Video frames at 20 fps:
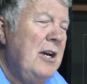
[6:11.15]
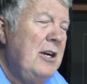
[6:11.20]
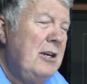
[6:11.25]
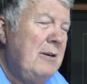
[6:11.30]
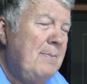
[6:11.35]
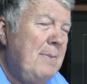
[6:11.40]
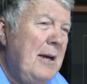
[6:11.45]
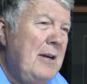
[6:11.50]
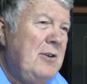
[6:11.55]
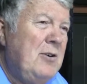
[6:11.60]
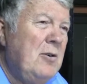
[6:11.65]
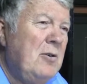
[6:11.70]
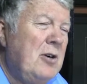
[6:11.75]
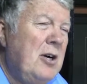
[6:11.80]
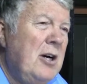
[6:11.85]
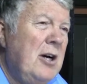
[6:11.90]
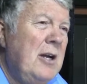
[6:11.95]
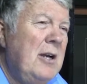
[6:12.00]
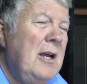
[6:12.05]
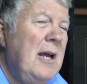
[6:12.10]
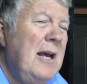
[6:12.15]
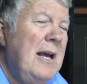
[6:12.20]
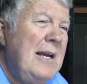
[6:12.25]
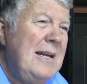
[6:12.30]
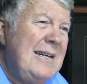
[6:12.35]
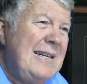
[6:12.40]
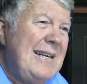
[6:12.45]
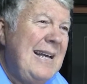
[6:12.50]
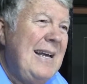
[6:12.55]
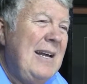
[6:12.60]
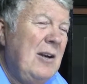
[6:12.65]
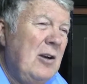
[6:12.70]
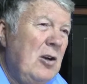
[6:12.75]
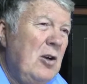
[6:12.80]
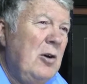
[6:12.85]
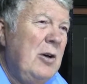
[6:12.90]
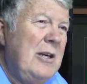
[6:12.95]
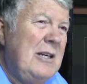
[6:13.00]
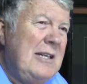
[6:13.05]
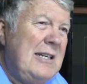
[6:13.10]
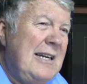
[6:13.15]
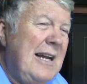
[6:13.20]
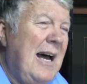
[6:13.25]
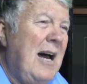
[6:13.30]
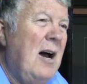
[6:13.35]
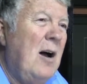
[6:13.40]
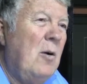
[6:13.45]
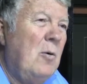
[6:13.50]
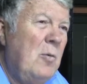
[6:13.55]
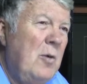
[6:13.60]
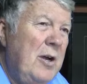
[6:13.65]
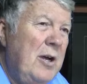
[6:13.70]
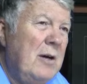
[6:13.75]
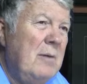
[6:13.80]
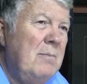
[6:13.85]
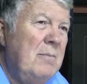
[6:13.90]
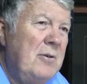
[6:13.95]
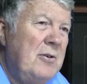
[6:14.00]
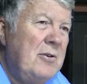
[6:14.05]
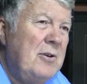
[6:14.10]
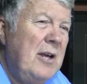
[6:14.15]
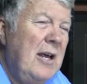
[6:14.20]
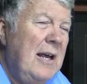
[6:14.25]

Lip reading: special cut St. Louis style ribs.